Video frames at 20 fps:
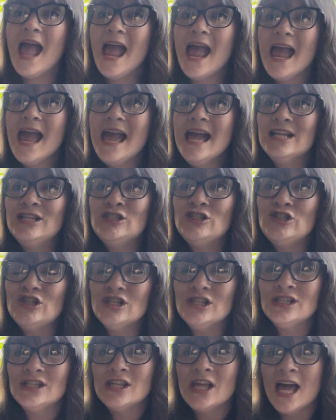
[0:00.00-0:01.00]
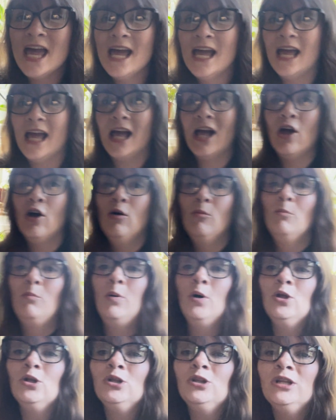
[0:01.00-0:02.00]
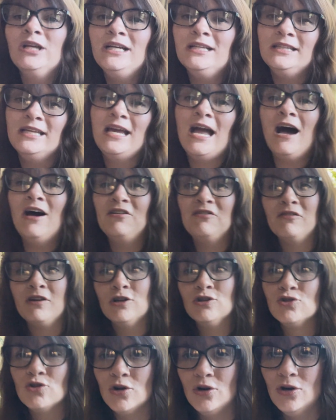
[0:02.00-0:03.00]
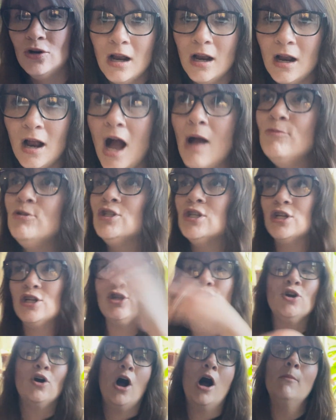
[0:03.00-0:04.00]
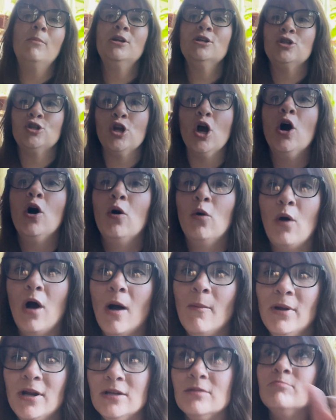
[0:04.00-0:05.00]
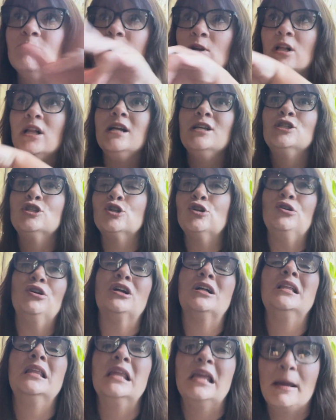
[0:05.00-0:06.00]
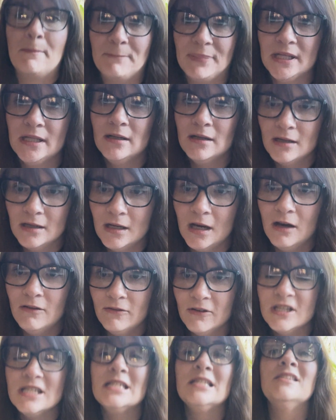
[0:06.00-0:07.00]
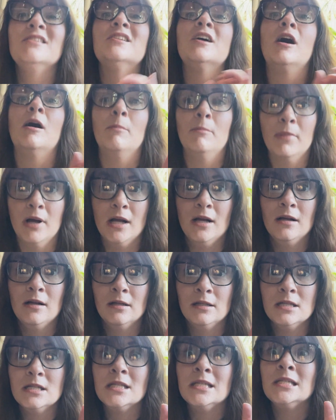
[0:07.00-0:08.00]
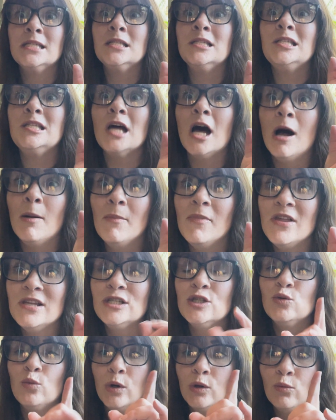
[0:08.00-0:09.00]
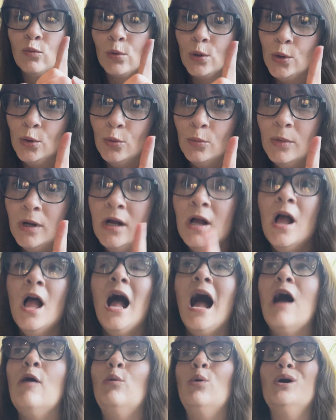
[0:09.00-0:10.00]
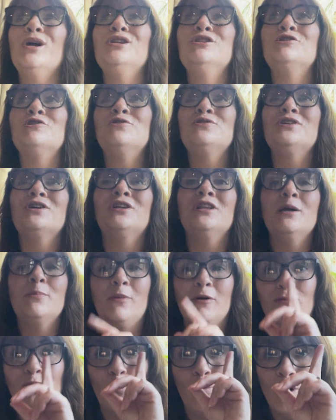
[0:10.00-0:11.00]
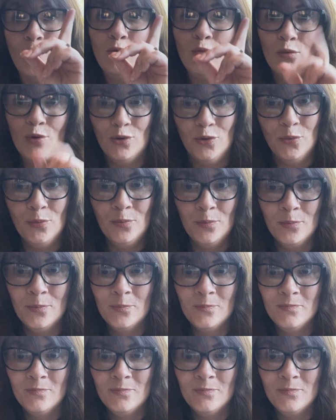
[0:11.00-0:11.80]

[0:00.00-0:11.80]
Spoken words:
it's just like completely out of control. I'm going to insert a clip of some, this is one room. I will insert a clip of one room.